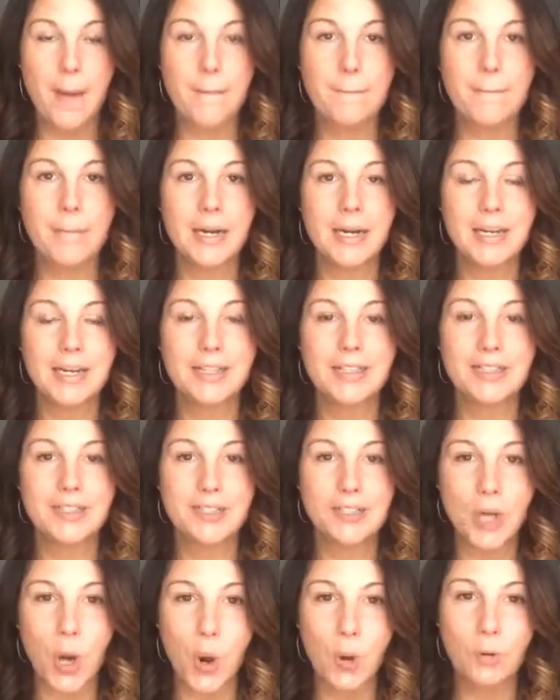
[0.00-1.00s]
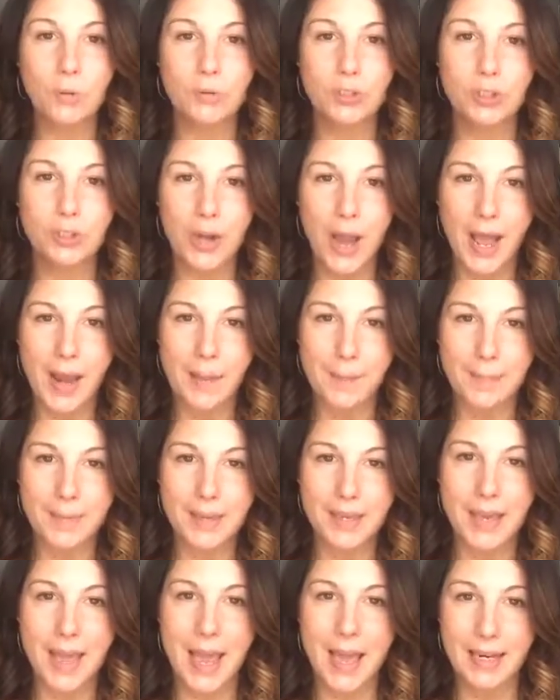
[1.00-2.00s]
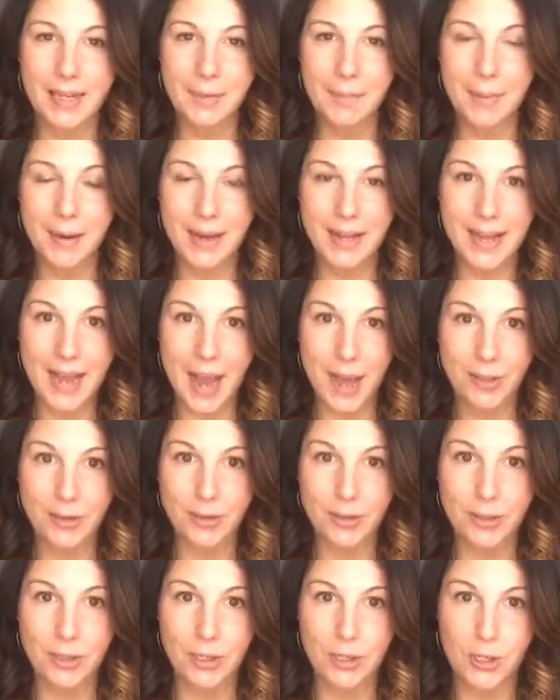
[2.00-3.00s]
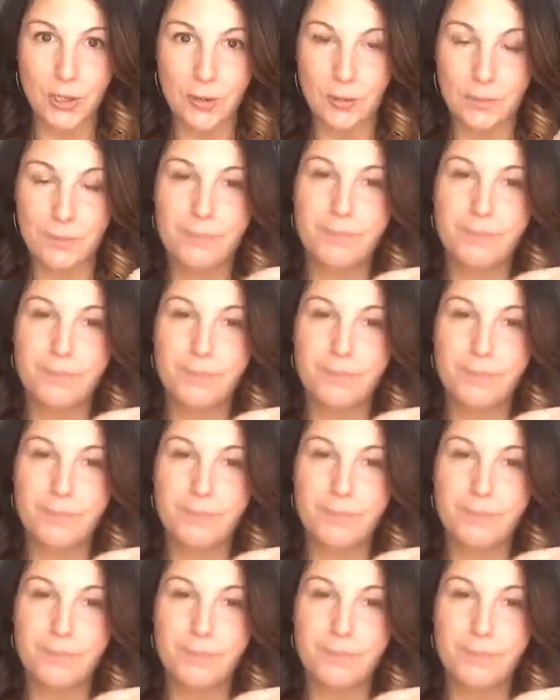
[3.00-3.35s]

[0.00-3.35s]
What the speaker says: but don't try to be anybody other than you.